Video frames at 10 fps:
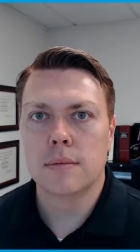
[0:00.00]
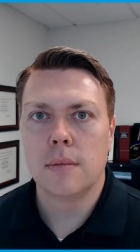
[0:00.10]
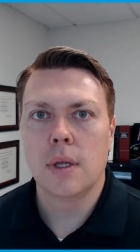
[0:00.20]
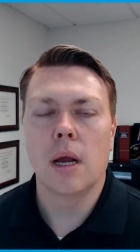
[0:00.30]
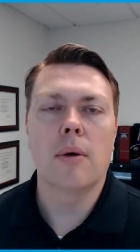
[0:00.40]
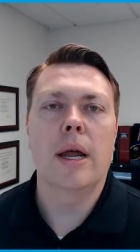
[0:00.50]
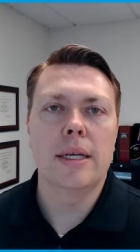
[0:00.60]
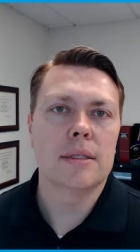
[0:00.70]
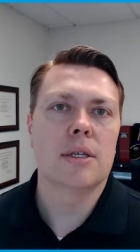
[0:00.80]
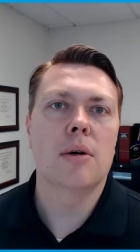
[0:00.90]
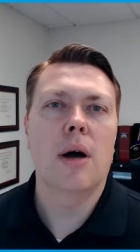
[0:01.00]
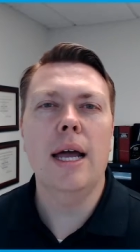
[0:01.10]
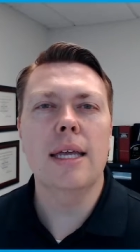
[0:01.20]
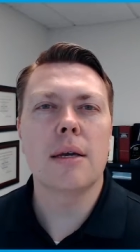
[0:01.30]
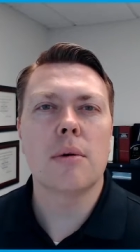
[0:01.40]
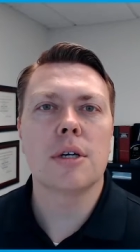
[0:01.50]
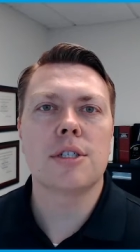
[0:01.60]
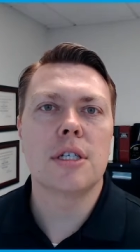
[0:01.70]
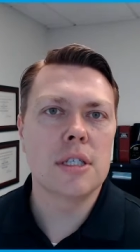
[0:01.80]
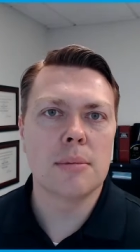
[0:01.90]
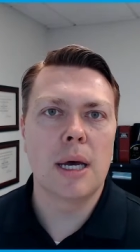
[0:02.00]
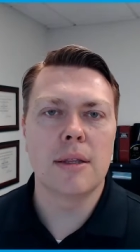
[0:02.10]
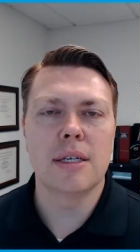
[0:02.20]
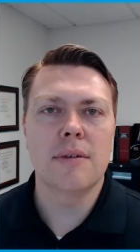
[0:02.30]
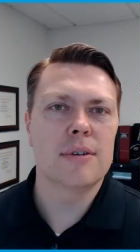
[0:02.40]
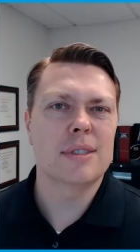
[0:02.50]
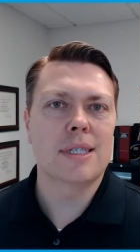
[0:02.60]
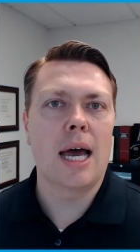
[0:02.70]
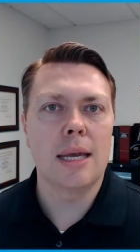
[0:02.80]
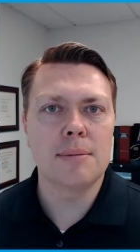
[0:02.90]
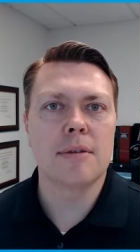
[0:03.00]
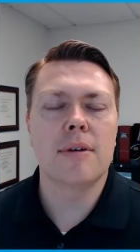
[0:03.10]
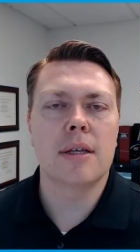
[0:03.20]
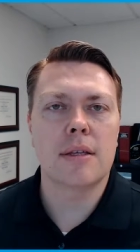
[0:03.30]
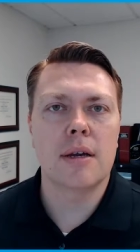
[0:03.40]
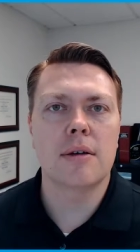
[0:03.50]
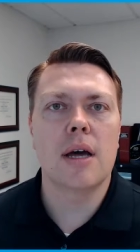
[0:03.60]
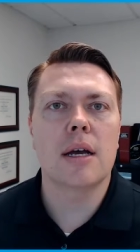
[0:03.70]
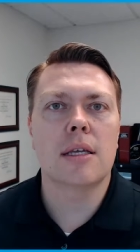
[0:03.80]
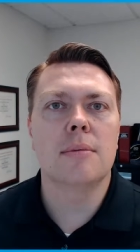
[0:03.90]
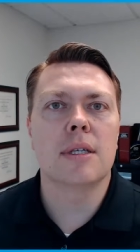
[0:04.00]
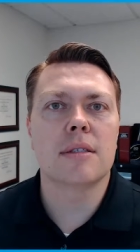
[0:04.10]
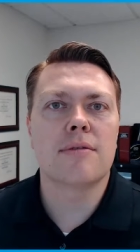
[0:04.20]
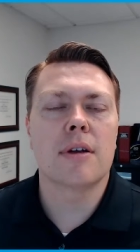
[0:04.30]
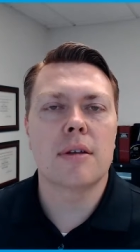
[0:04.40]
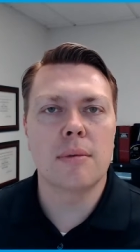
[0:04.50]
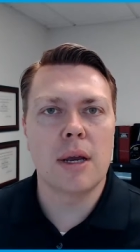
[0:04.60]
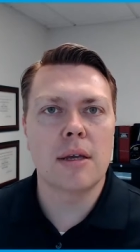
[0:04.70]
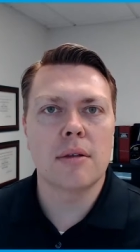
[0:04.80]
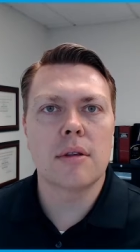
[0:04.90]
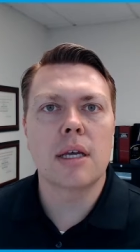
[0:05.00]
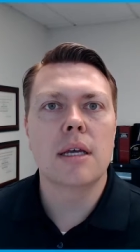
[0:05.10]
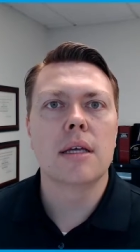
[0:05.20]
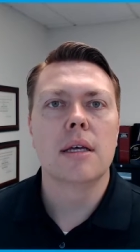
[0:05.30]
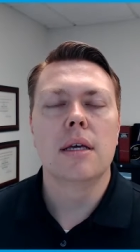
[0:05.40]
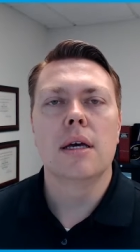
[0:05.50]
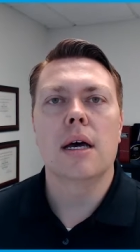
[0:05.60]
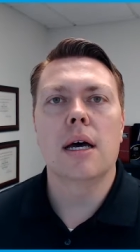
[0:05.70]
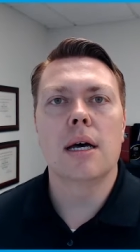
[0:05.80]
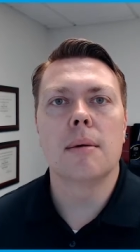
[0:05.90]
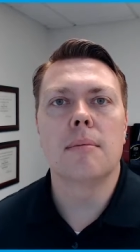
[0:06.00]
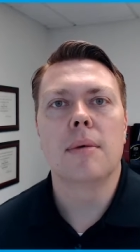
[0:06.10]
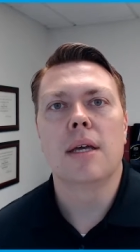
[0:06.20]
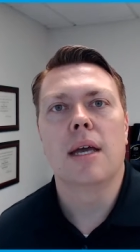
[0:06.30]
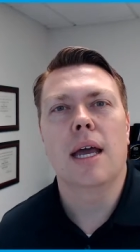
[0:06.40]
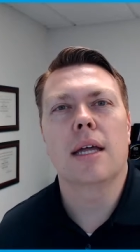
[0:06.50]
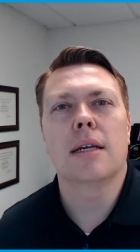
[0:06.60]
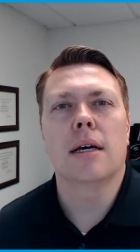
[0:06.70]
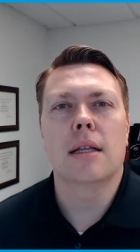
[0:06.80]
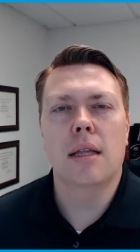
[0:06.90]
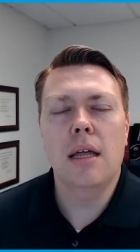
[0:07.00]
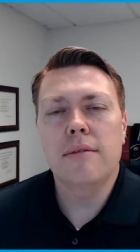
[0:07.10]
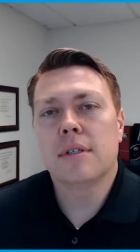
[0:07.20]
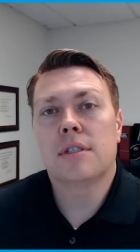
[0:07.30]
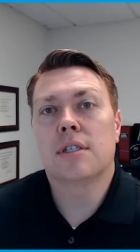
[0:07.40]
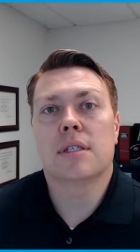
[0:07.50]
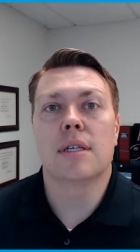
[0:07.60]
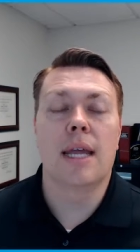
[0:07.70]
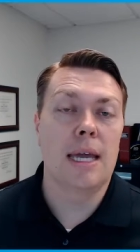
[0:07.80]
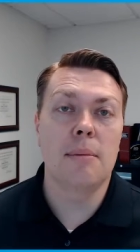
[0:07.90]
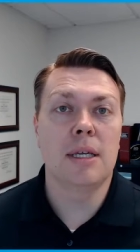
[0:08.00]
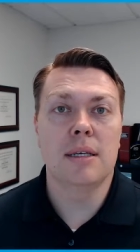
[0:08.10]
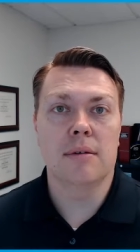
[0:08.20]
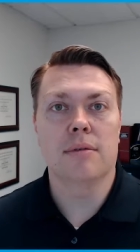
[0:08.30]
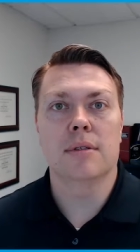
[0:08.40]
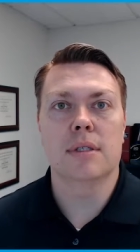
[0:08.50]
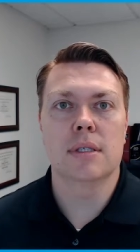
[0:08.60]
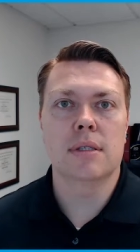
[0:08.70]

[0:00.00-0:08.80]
All right, so I get questions about the different types of healthcare documents fairly regularly, and a lot of it's just naming differences.